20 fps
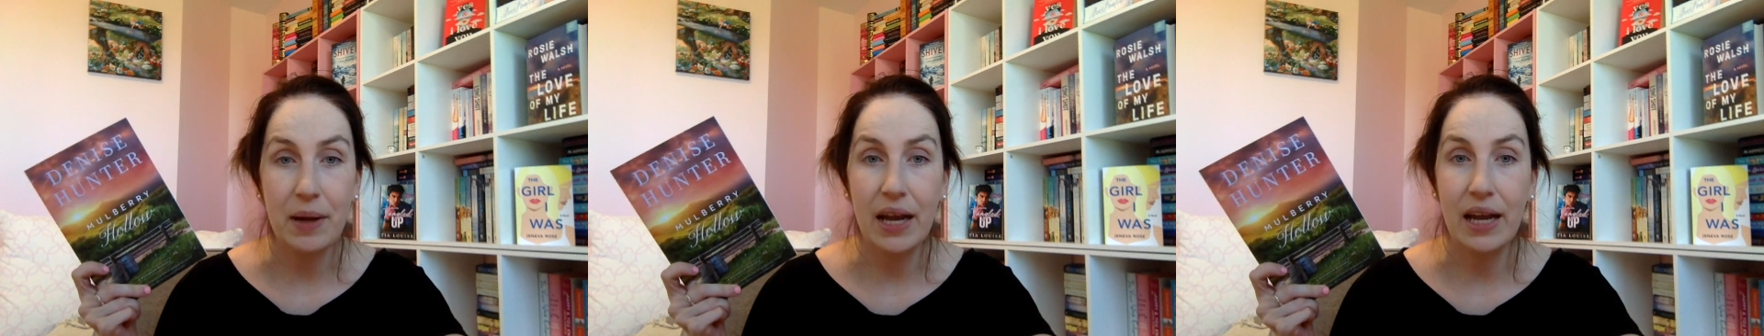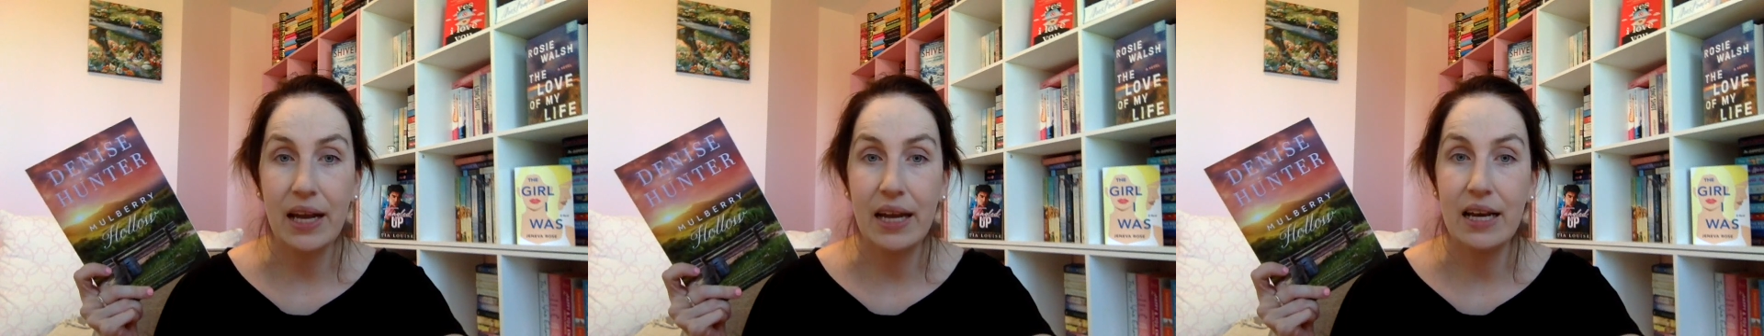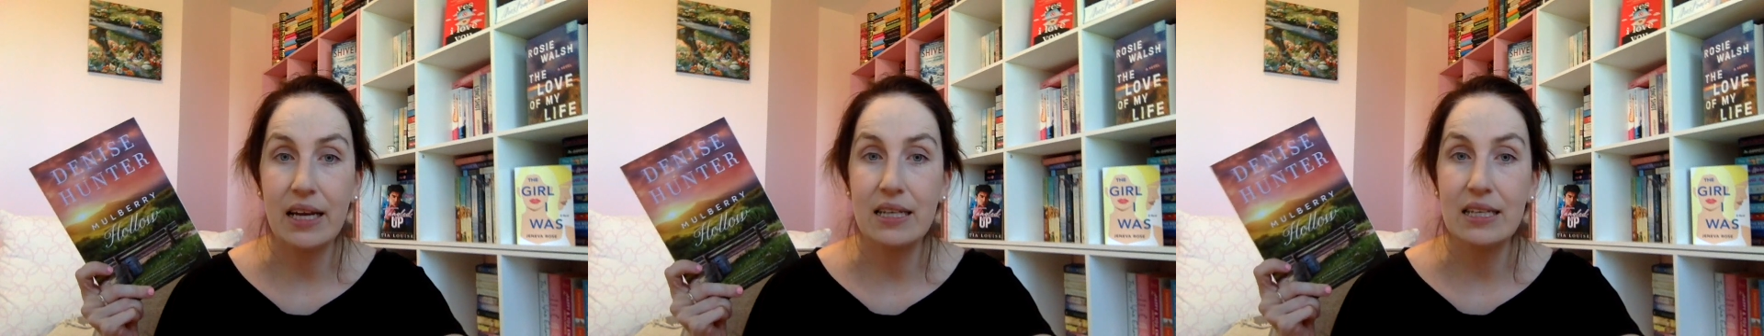
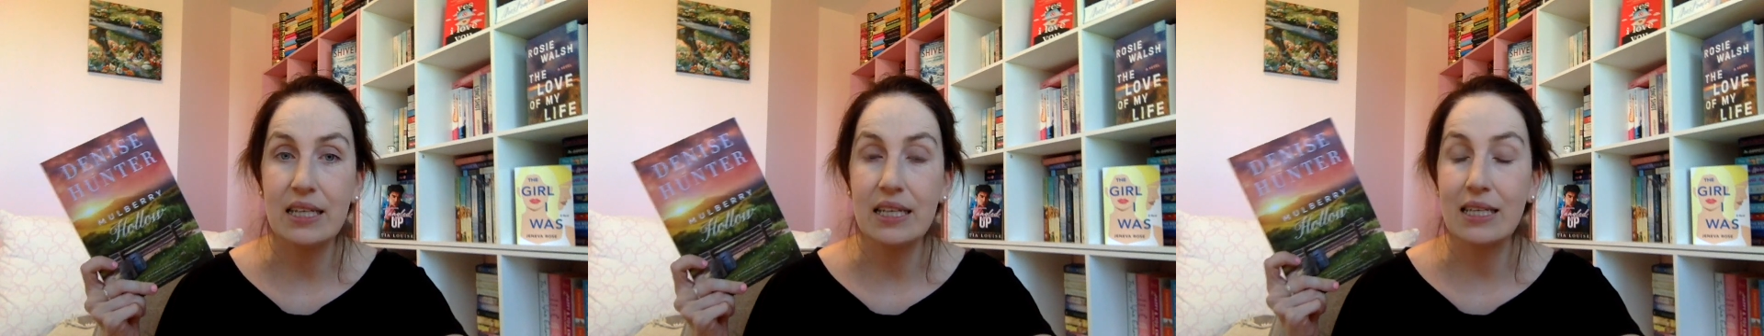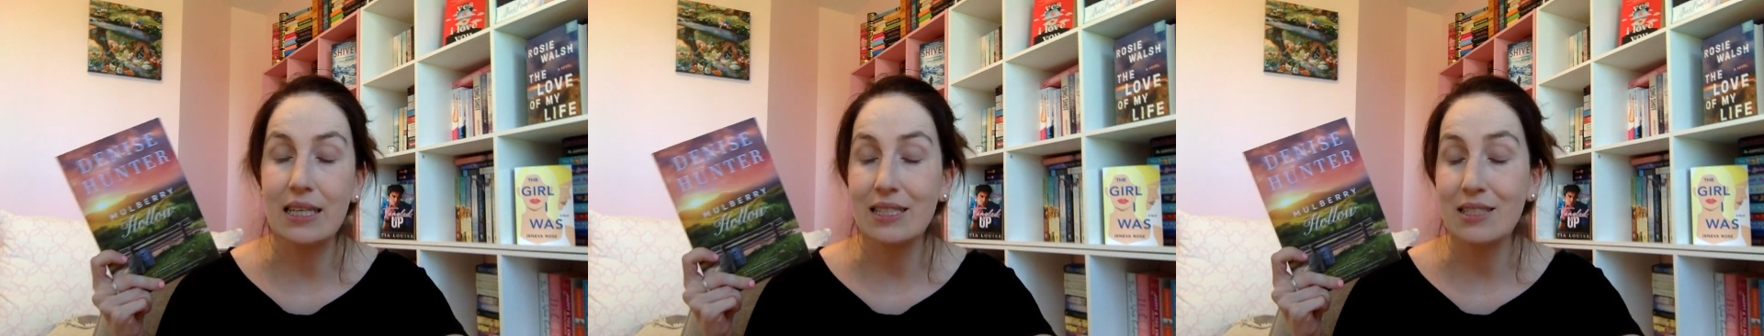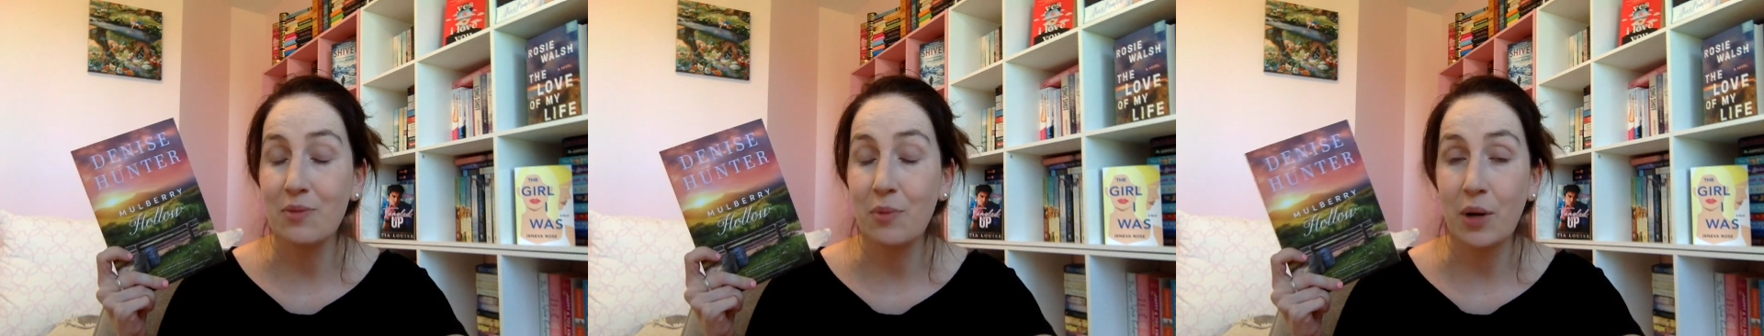and he
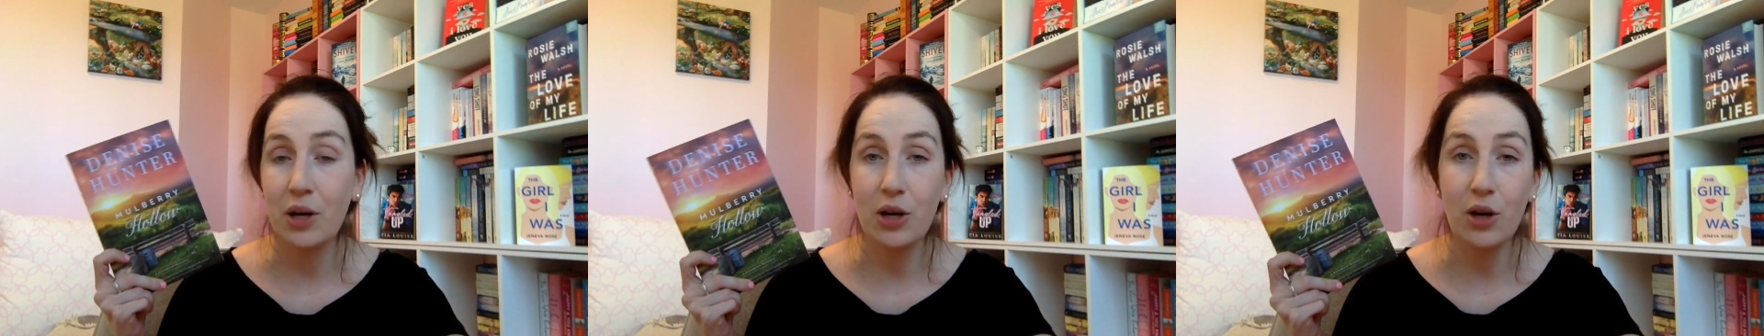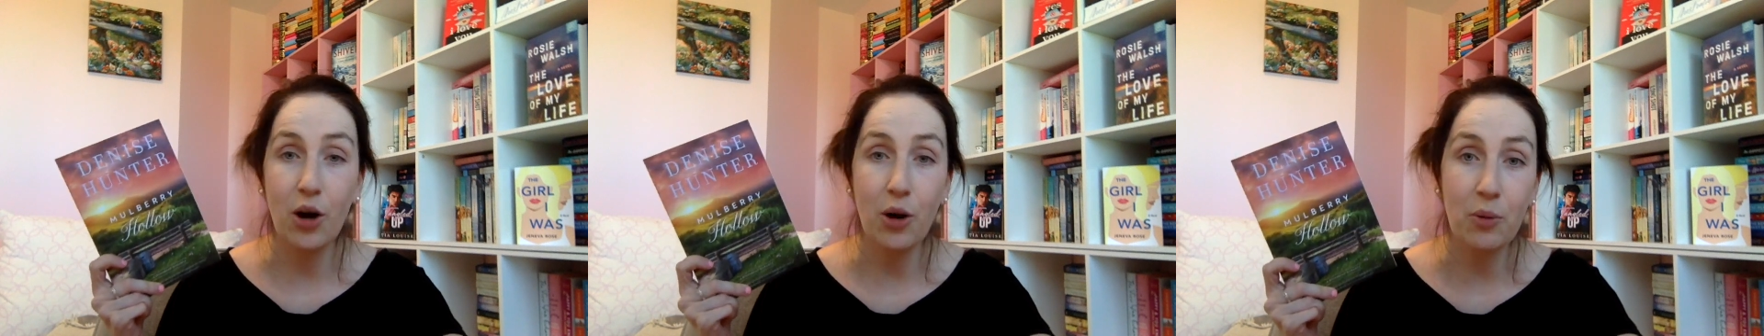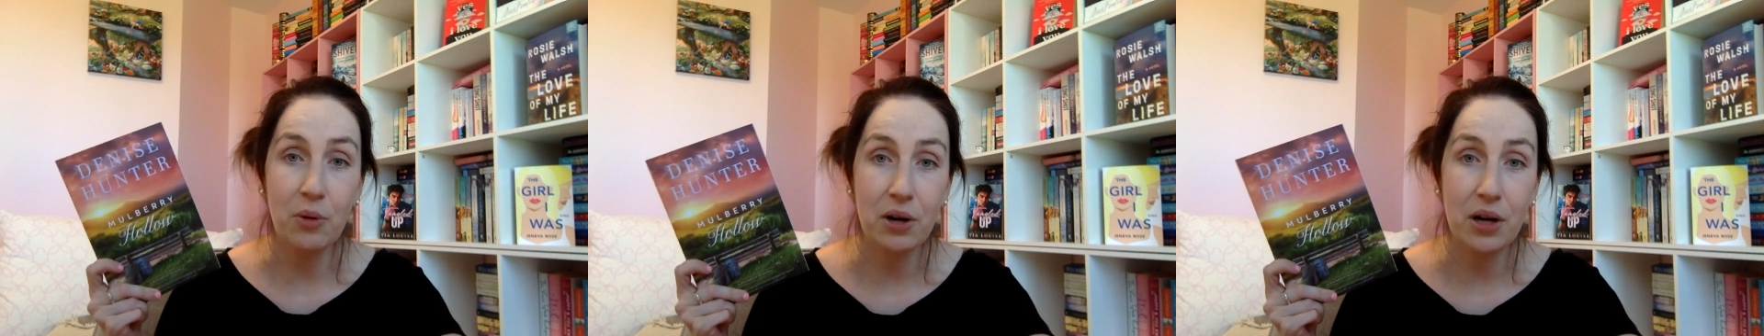doesn't want to
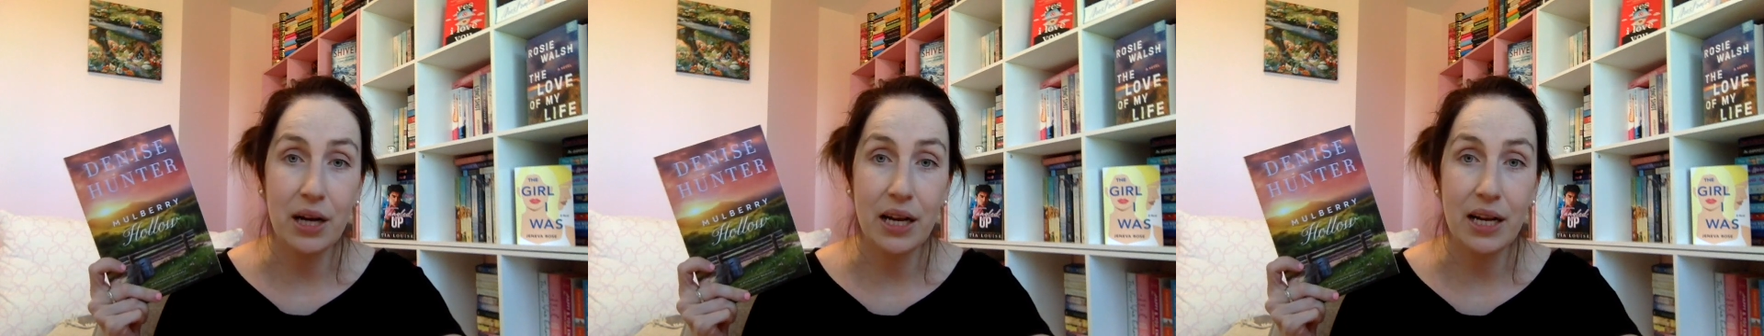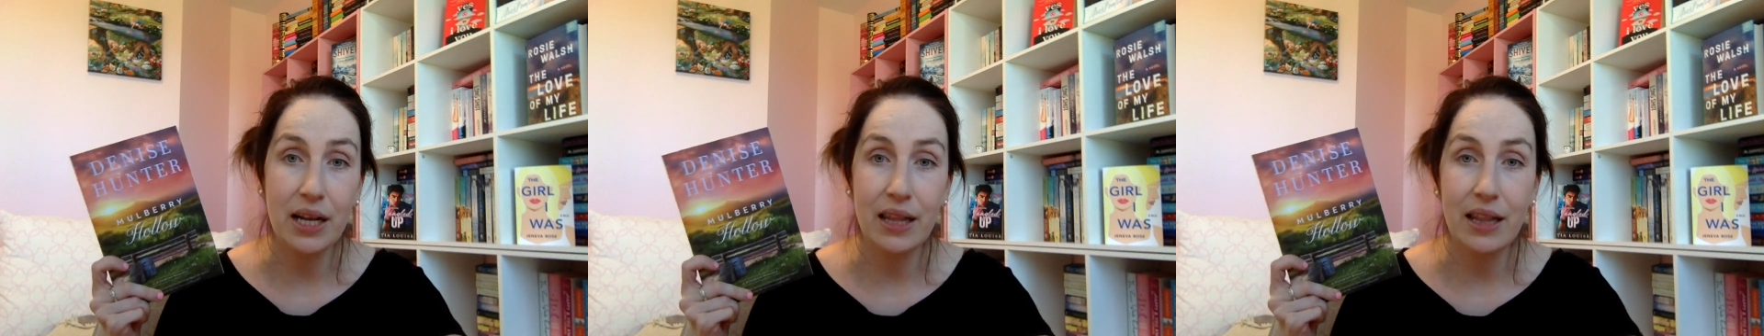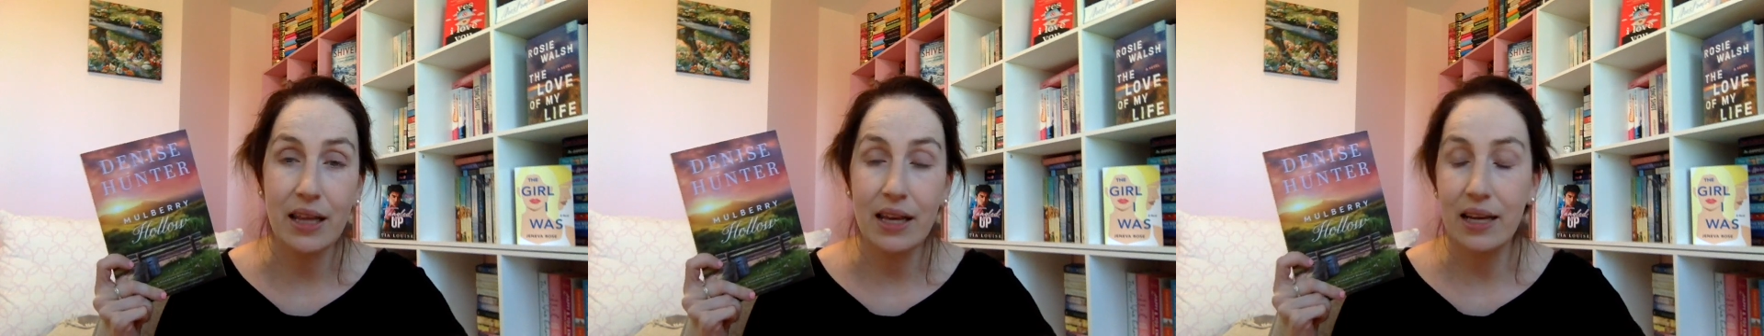owe her
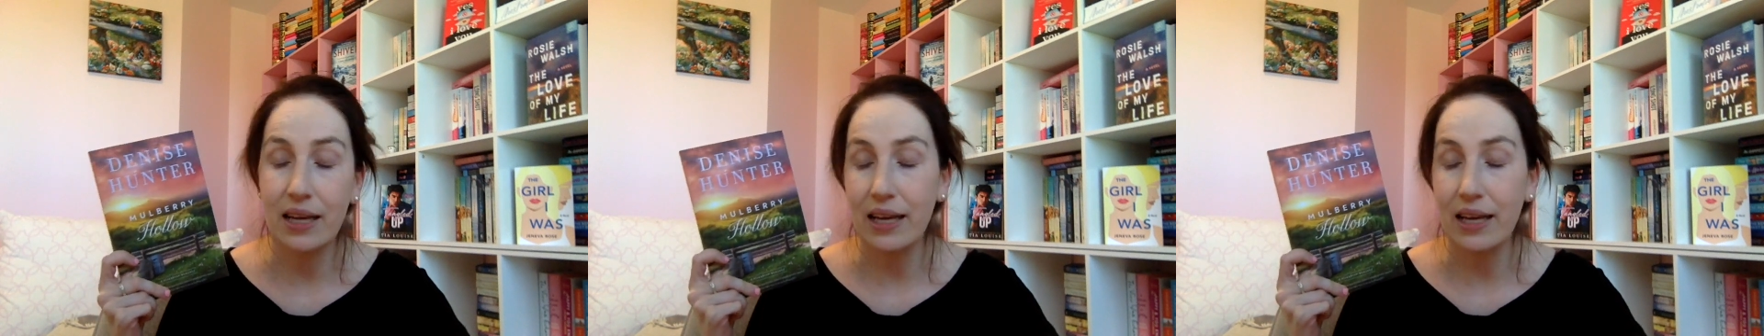anything.